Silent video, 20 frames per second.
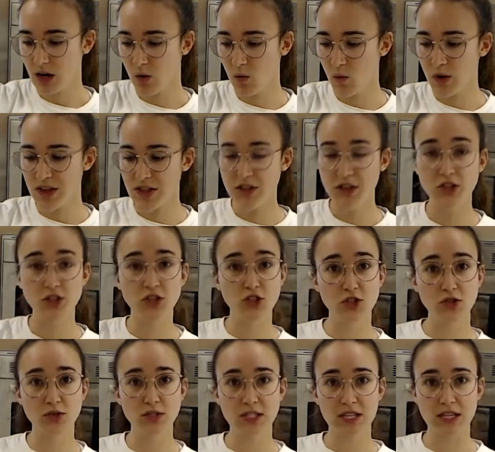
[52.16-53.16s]
with the
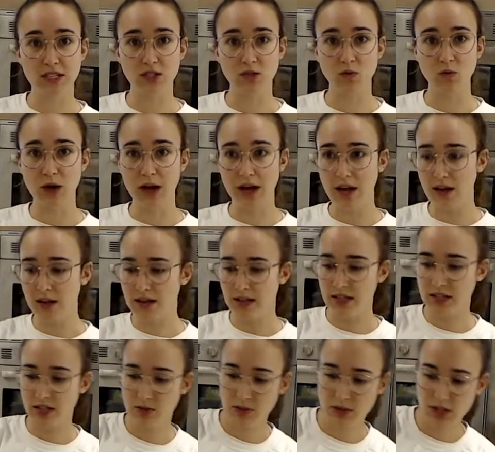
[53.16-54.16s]
juice as well.
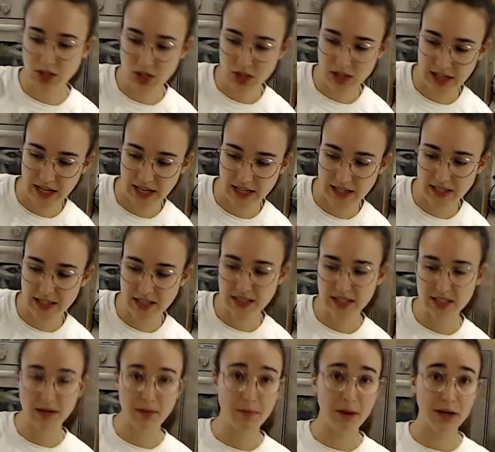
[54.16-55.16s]
These ones are canned in
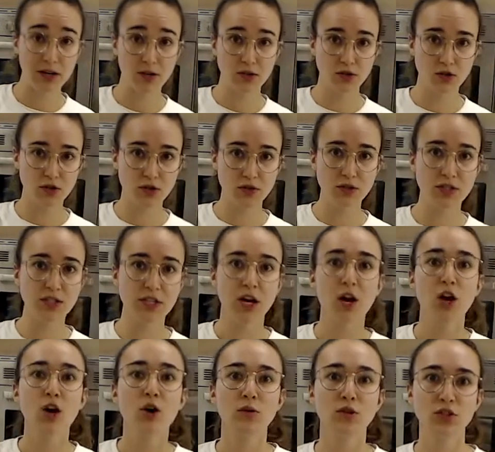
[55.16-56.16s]
tomato juice,
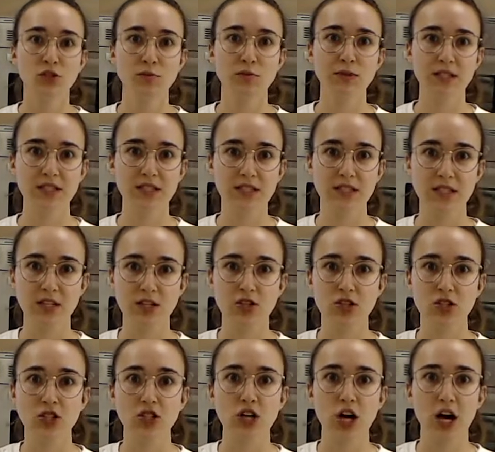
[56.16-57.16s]
which means
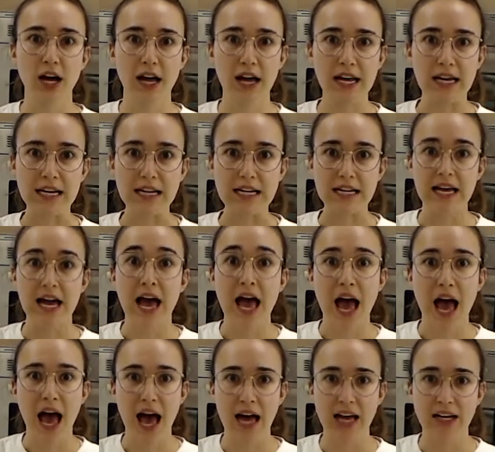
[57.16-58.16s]
there's not any
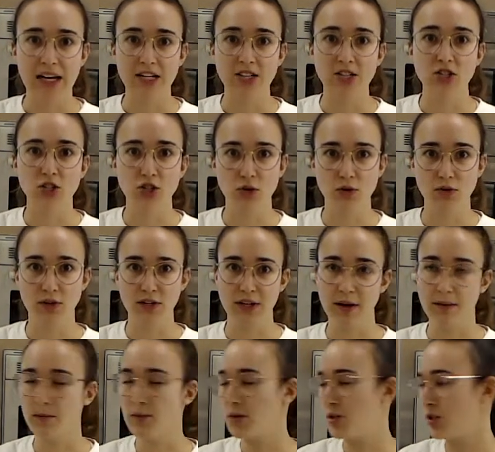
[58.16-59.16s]
added sodium,
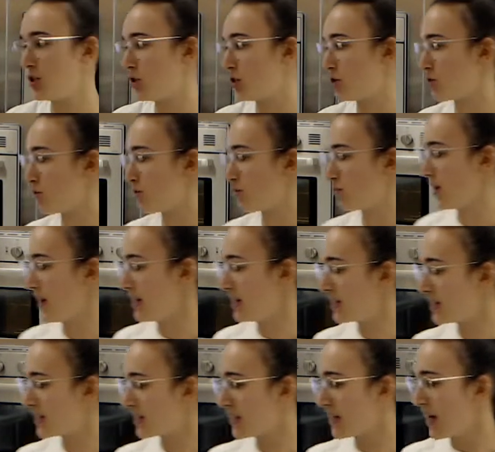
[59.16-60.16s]
which is
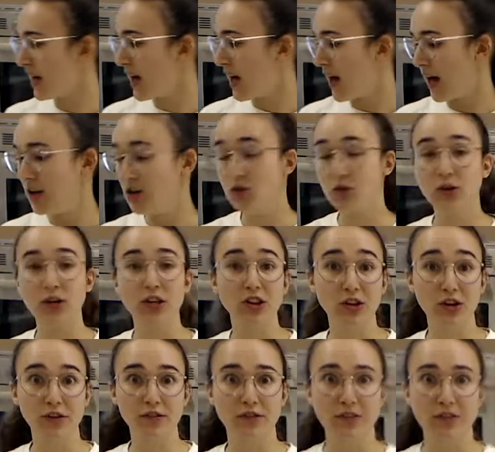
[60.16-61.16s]
great. And you can
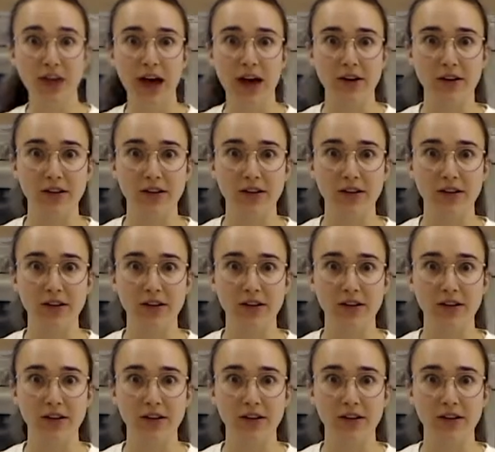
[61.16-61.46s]
look for that